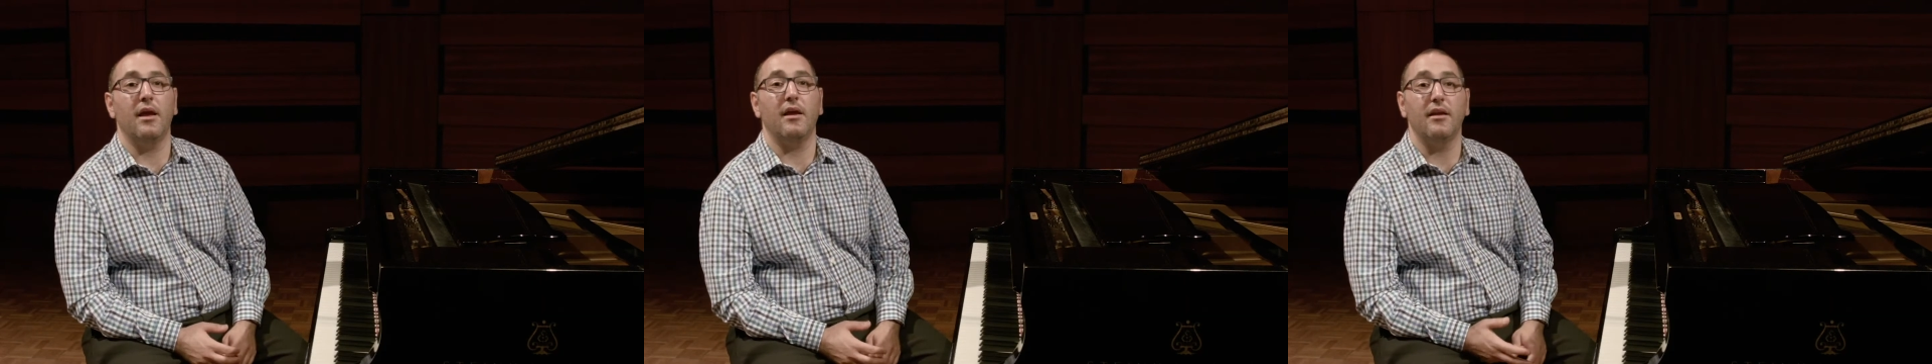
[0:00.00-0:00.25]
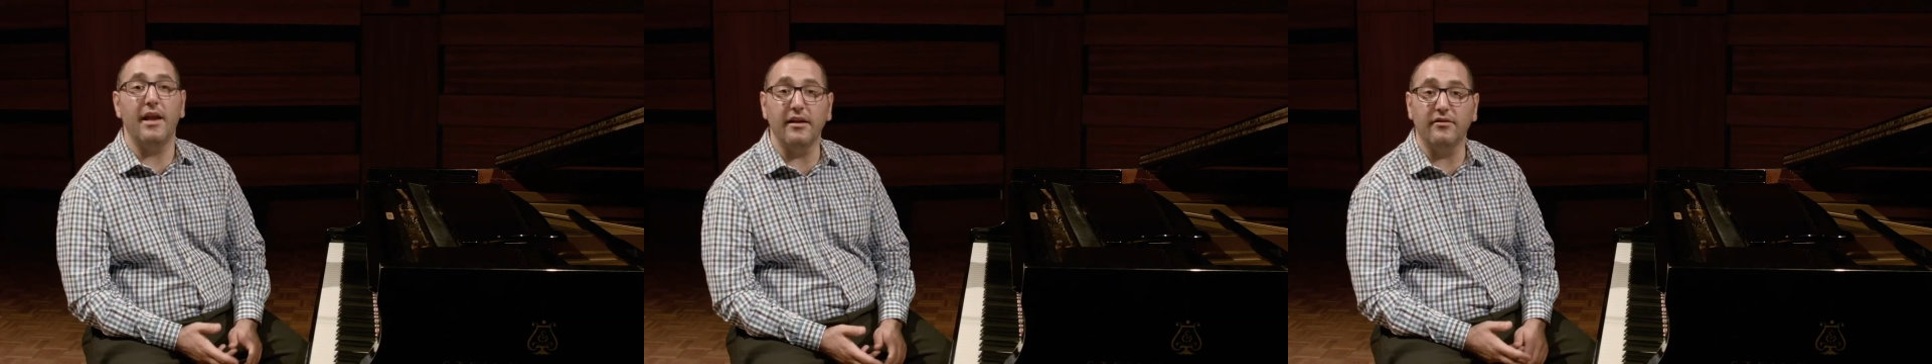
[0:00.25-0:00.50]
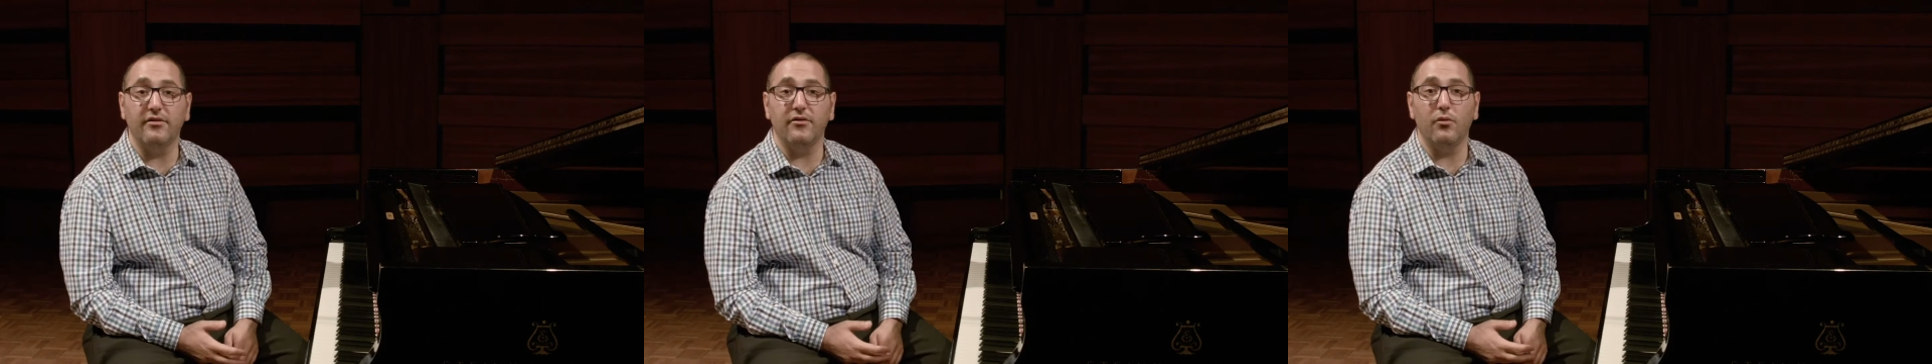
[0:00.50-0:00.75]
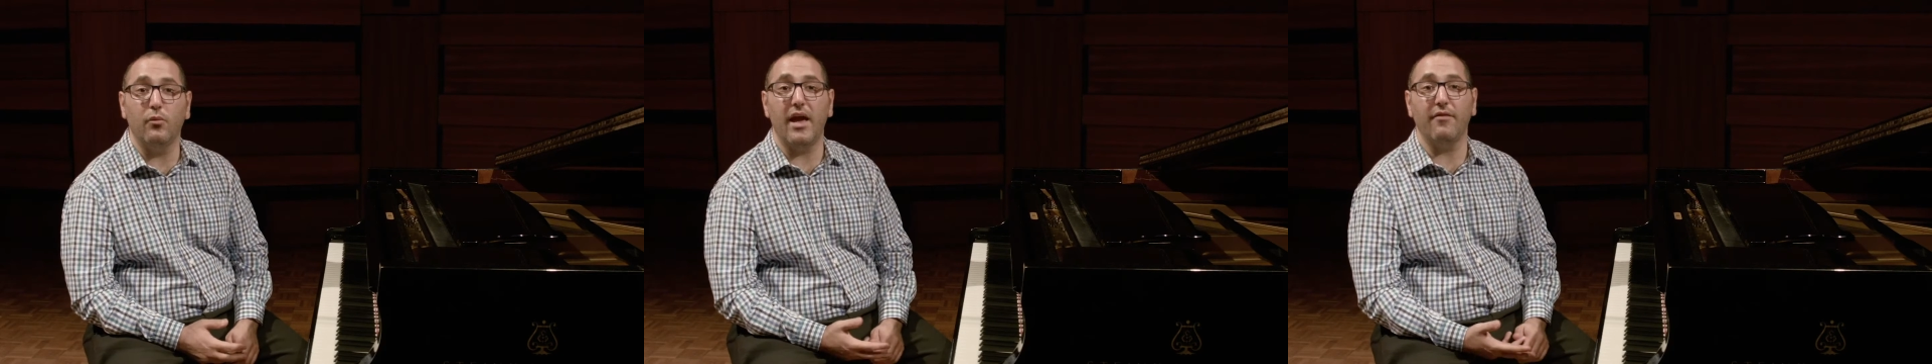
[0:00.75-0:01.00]
Next,
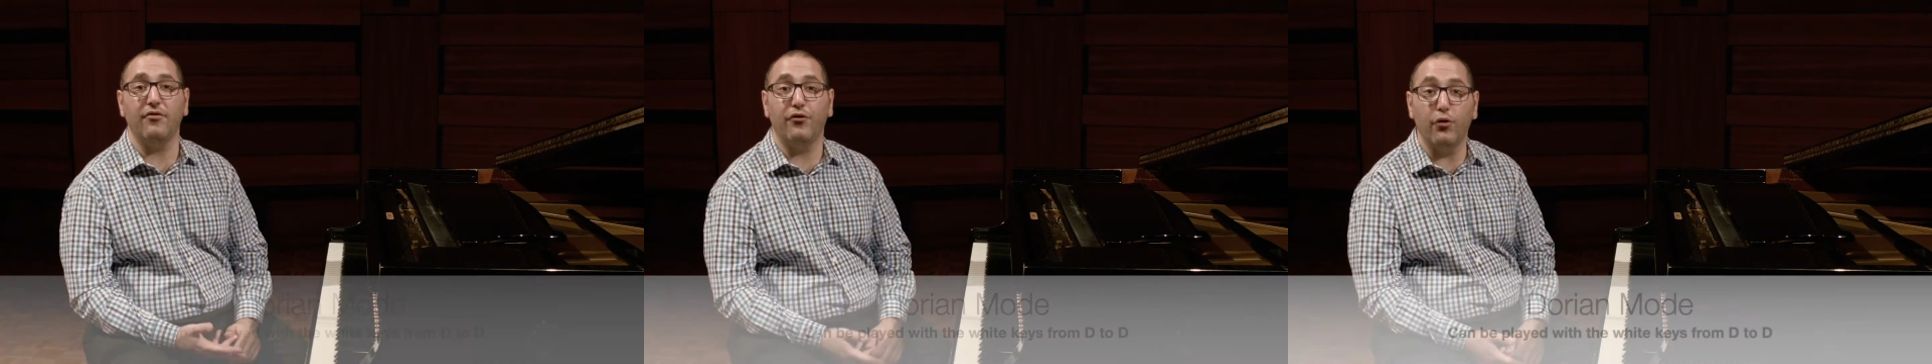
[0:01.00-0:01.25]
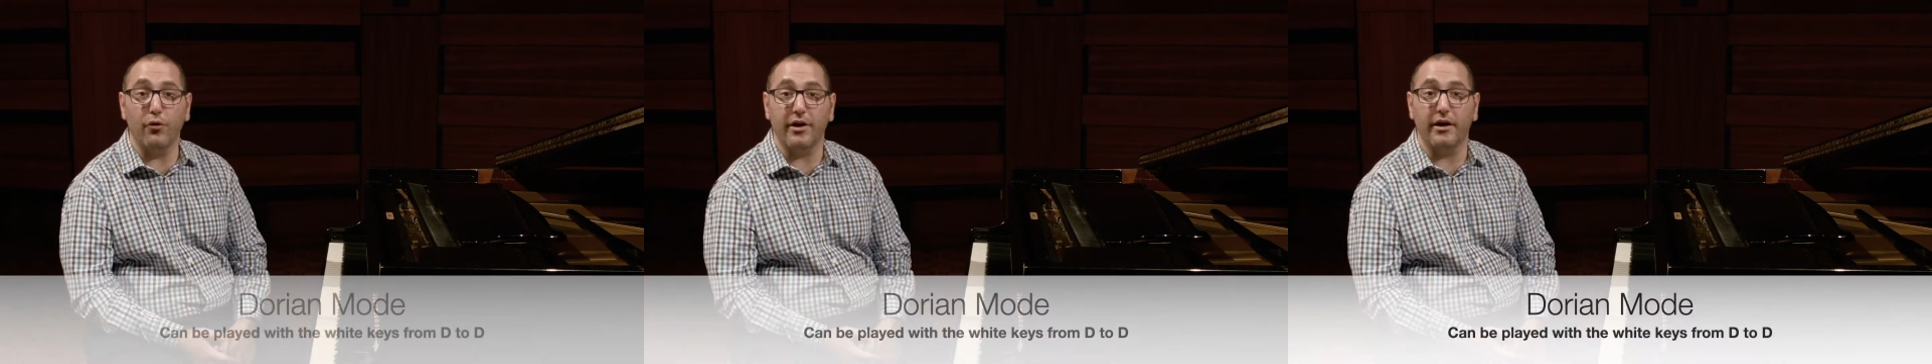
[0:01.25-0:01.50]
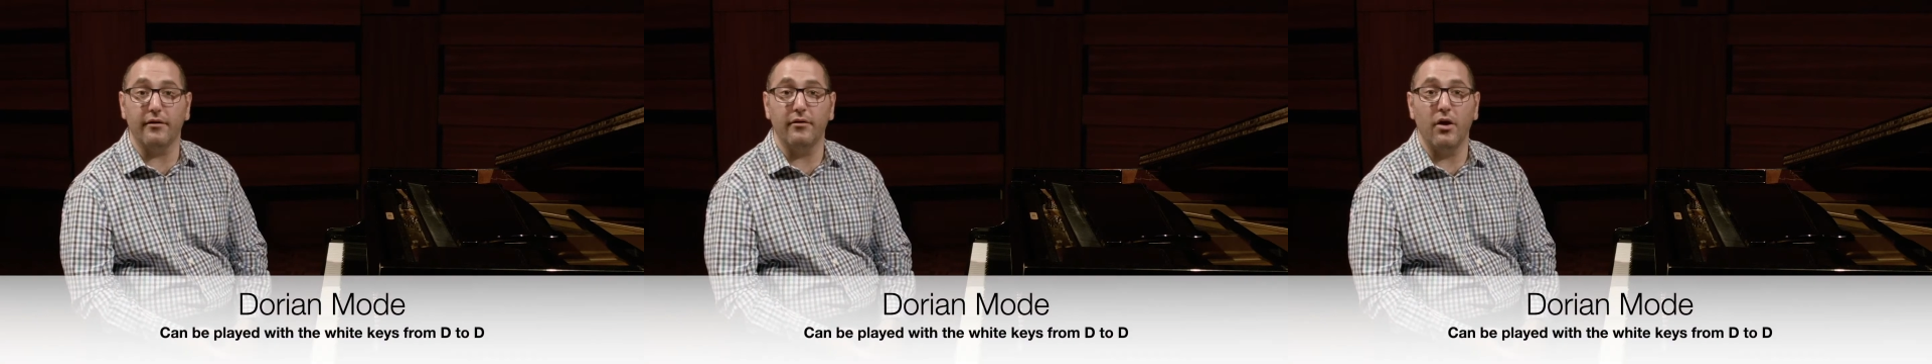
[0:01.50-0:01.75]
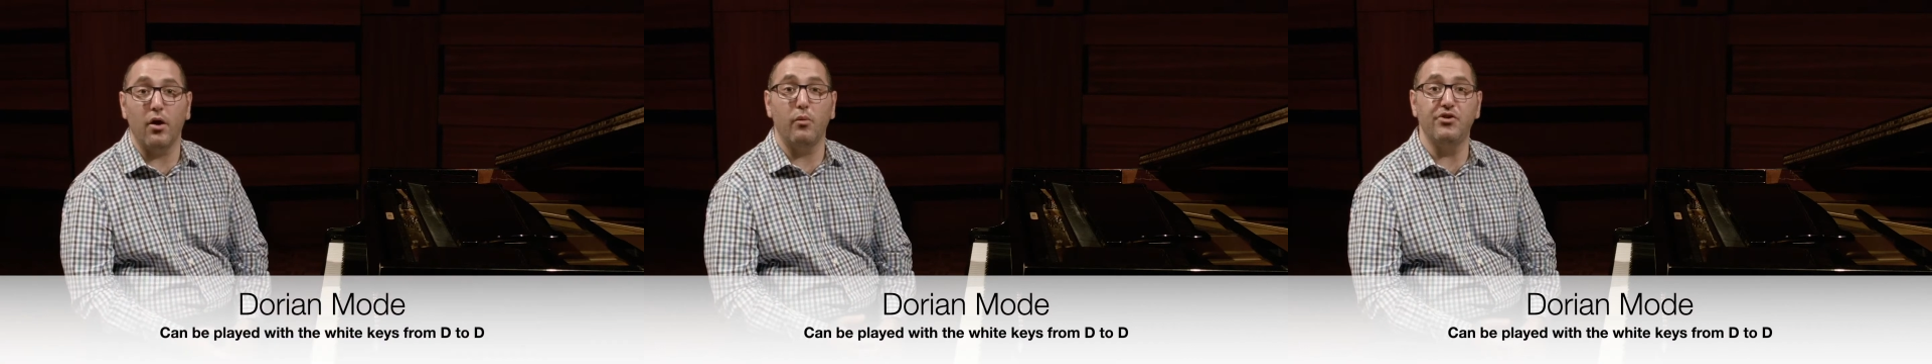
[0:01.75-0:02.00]
we have Dorian,
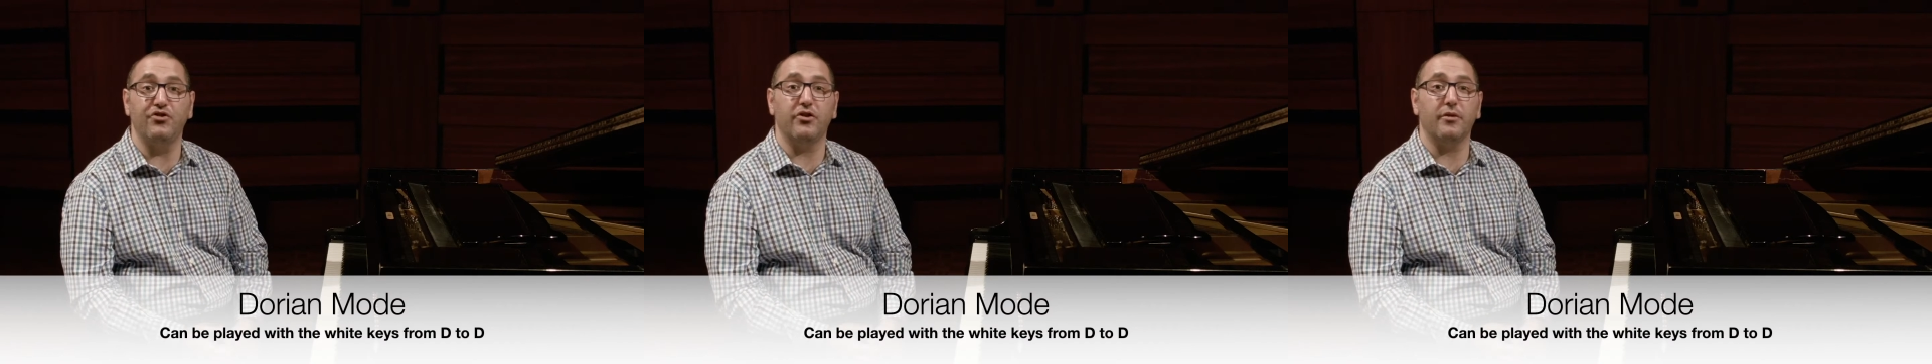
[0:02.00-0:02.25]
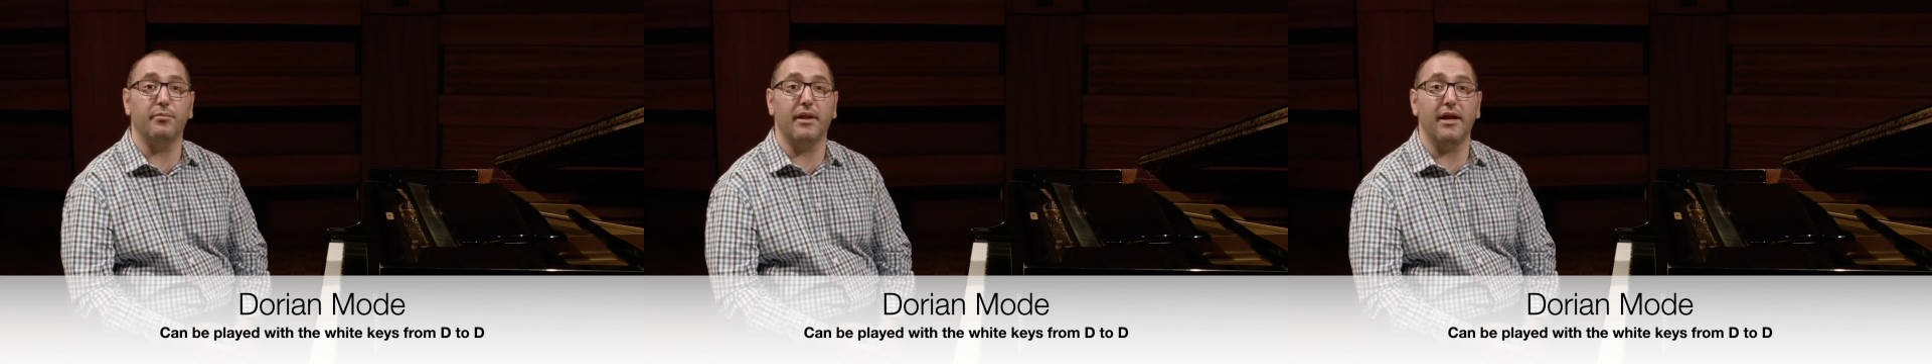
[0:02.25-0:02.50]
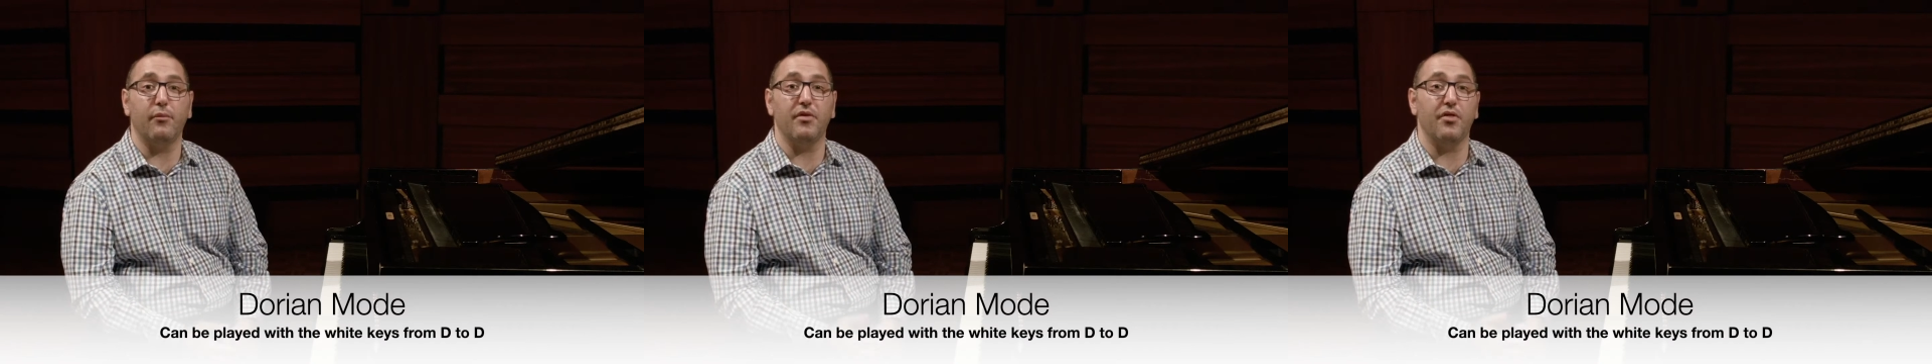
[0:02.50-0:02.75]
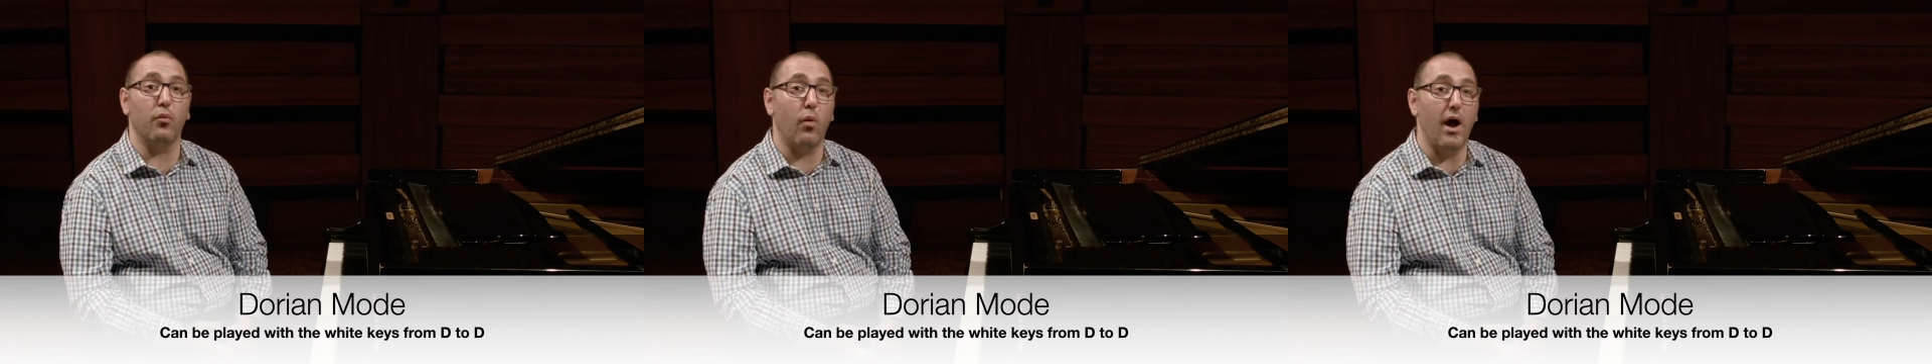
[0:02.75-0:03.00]
which you can play with
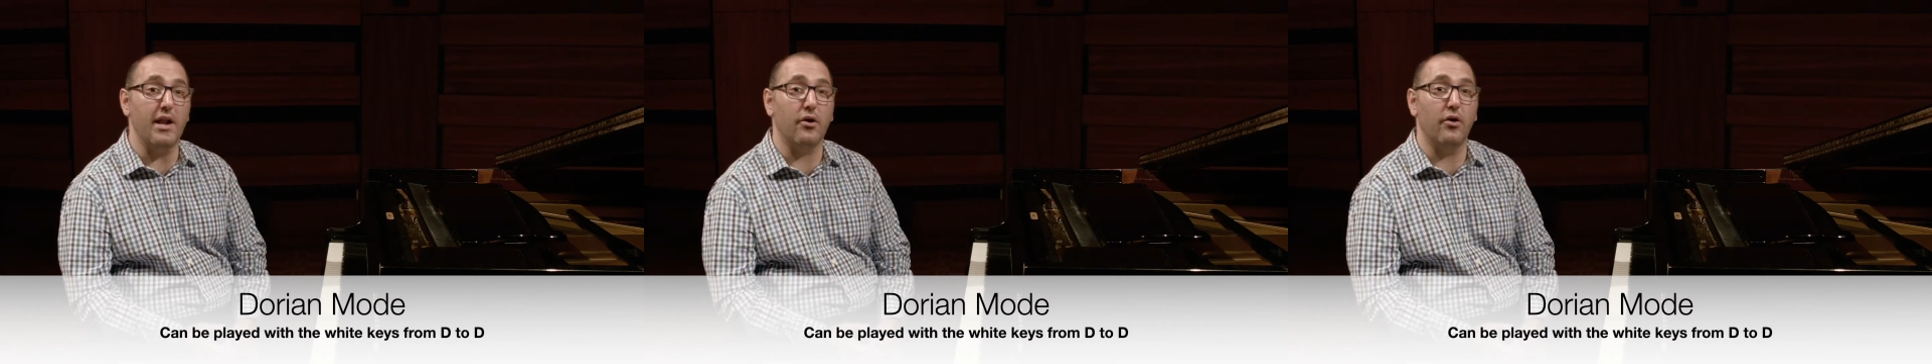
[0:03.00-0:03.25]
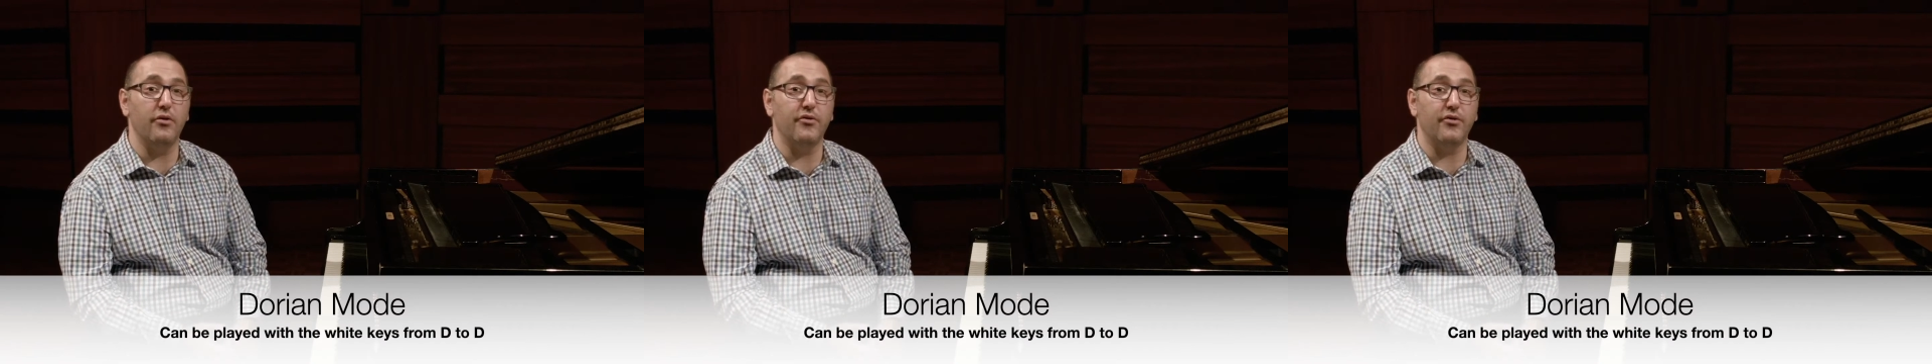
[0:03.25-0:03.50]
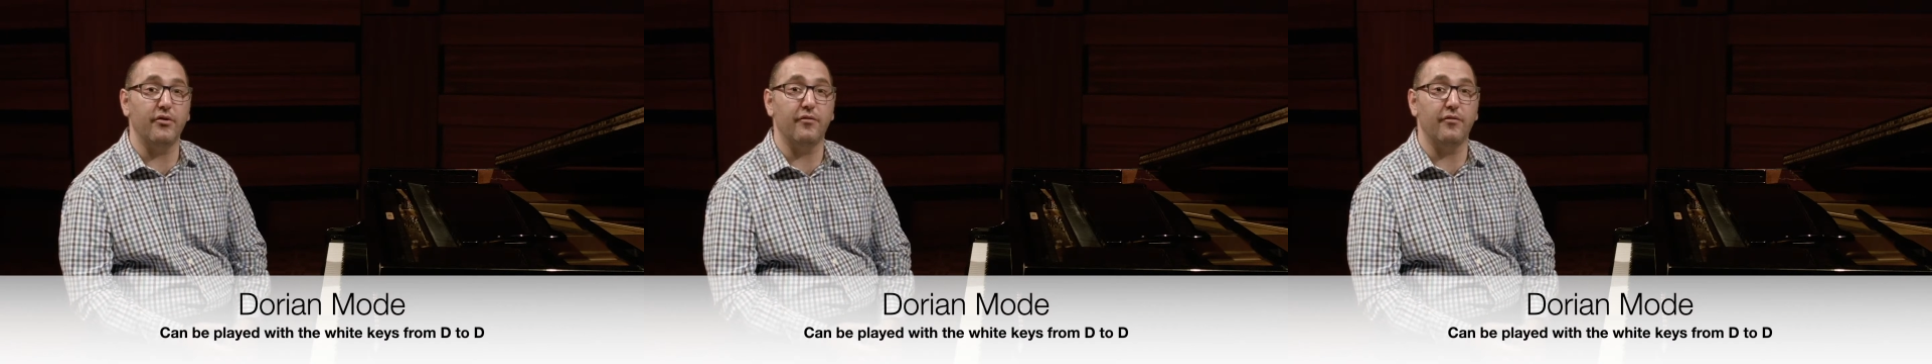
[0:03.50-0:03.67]
the white notes